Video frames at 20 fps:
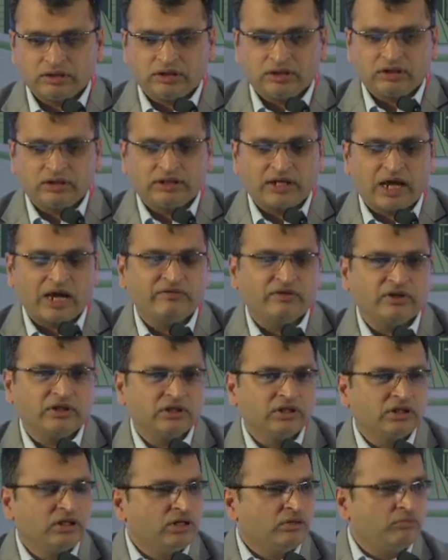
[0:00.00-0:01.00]
TAVI.
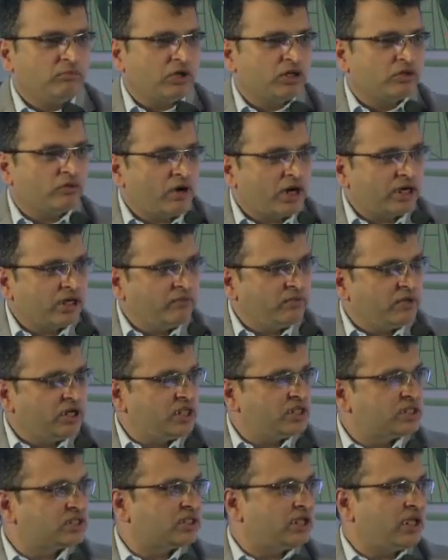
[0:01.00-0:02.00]
But what mean
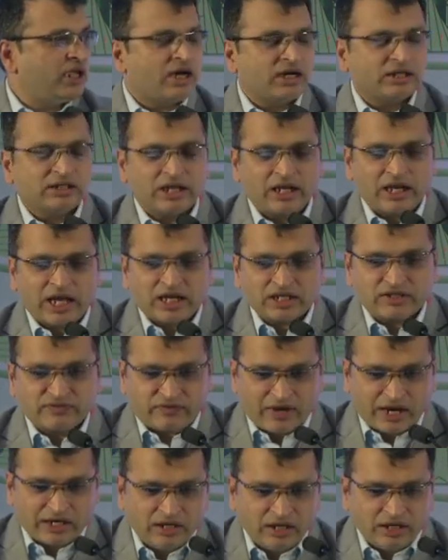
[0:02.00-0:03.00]
is at the last
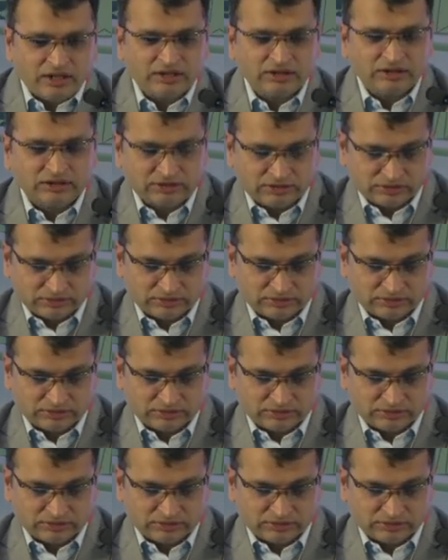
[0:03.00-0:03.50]
final,